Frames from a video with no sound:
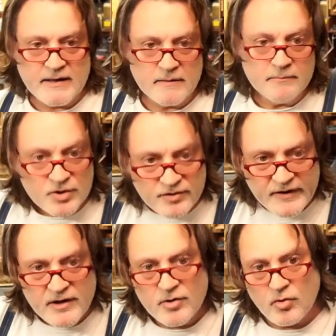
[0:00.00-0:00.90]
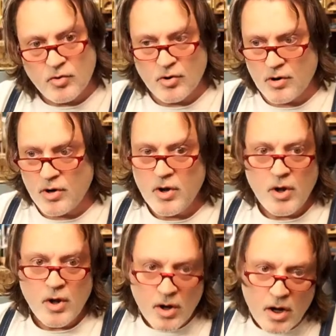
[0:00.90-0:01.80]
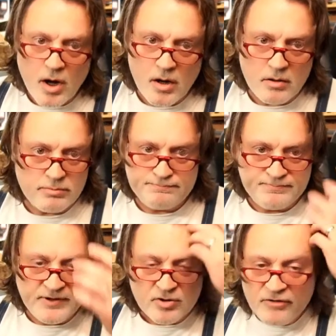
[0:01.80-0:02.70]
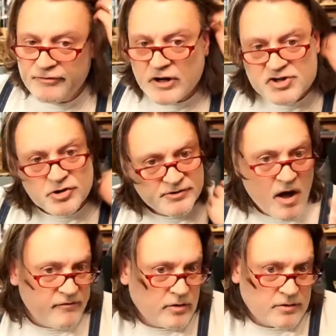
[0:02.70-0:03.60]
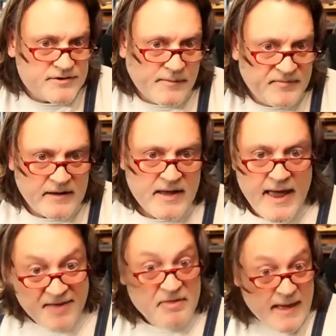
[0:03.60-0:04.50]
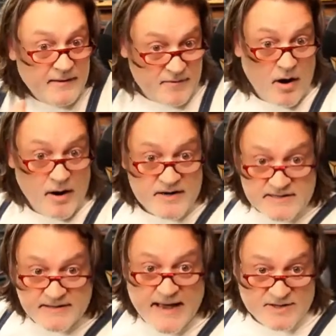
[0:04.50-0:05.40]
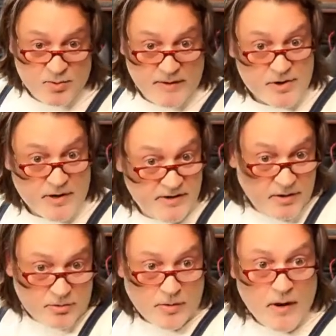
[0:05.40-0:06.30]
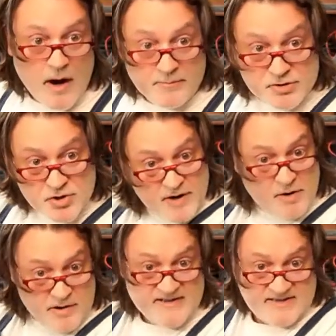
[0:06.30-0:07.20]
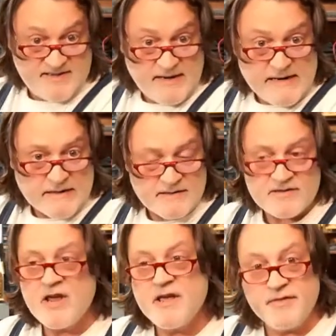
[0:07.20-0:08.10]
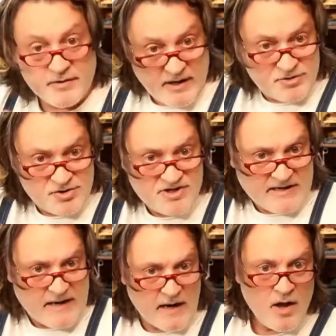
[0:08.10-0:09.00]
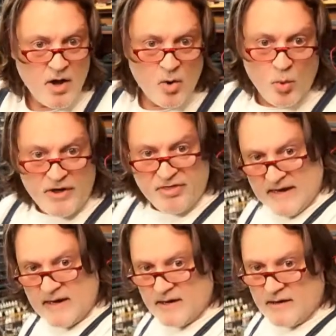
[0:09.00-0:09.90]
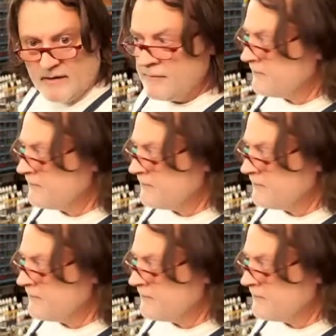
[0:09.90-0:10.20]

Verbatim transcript: movie or a you know a fictional novel or something and that and honestly that's what i'm trying to do i'm trying to create scenes that are interesting within